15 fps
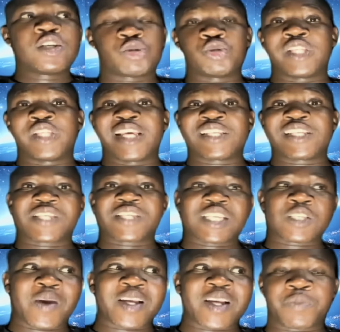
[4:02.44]
Could the
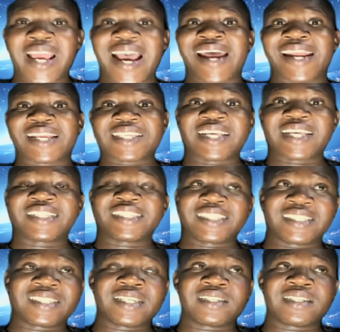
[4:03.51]
suspects be arrested in,